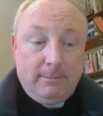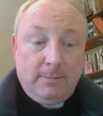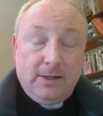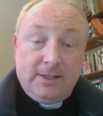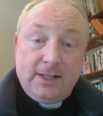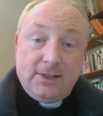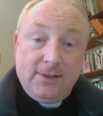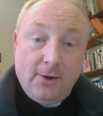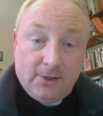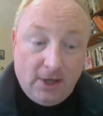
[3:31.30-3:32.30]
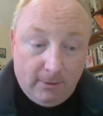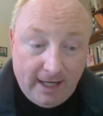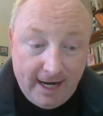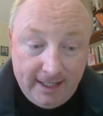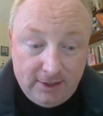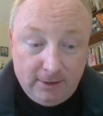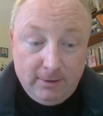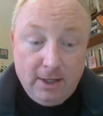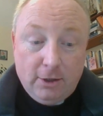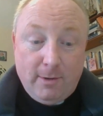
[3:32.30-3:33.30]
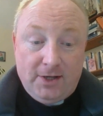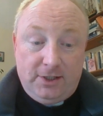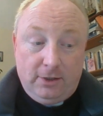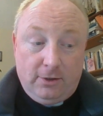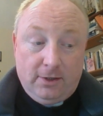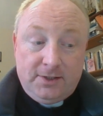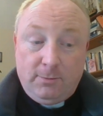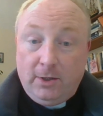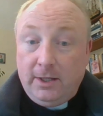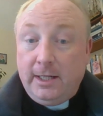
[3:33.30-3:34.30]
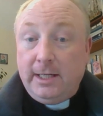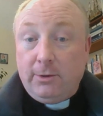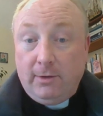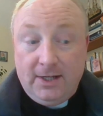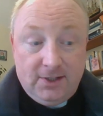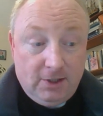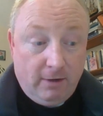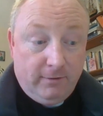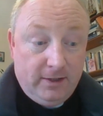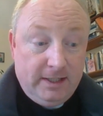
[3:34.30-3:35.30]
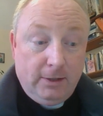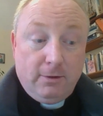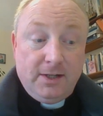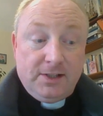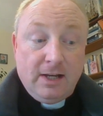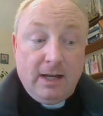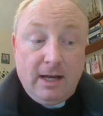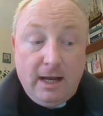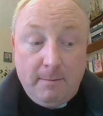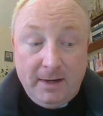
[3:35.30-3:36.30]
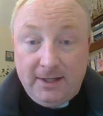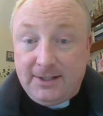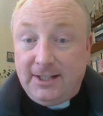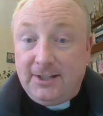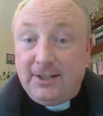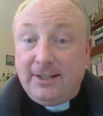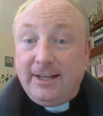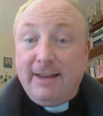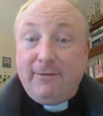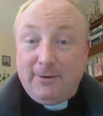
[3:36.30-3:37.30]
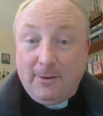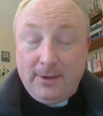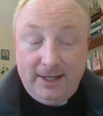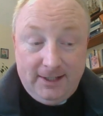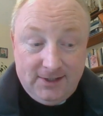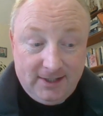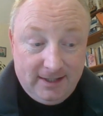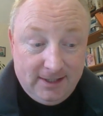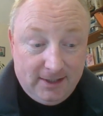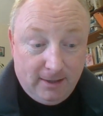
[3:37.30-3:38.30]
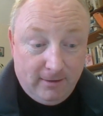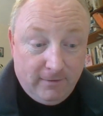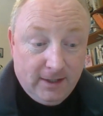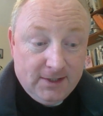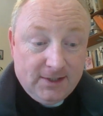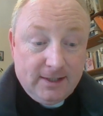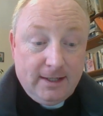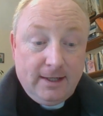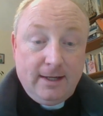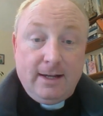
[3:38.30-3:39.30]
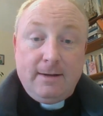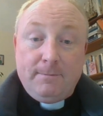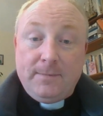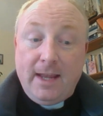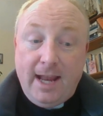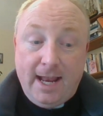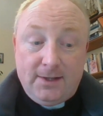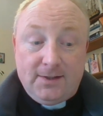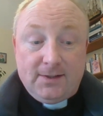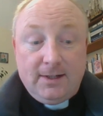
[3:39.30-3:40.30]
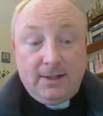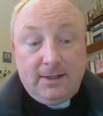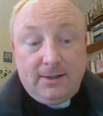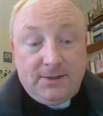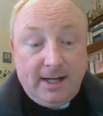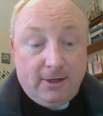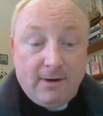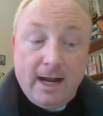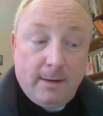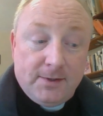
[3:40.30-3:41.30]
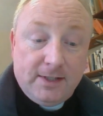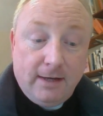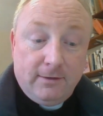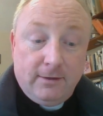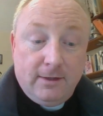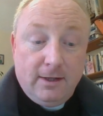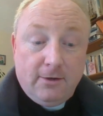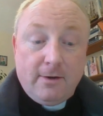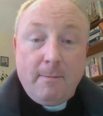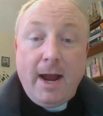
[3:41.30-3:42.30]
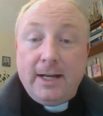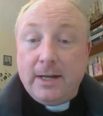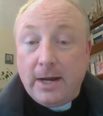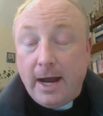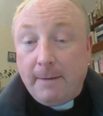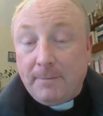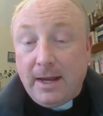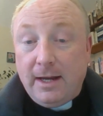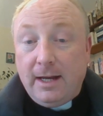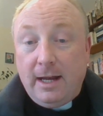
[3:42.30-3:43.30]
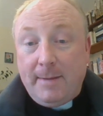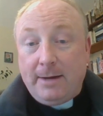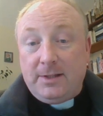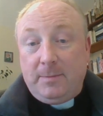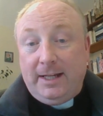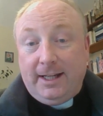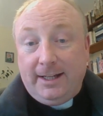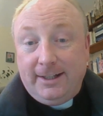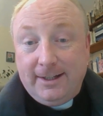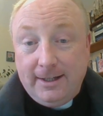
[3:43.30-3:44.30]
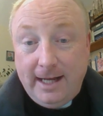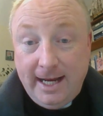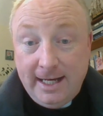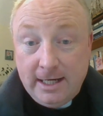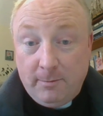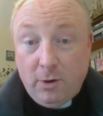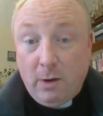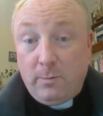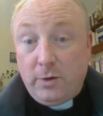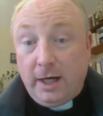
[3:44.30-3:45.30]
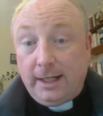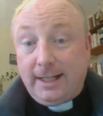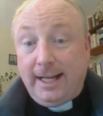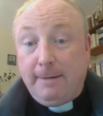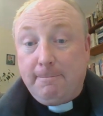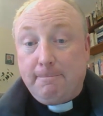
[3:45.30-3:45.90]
But it's not okay to question God's word or his sovereignty or his ability to deliver on things in this universe. Hence, Zechariah was given a reminder about speaking inappropriately.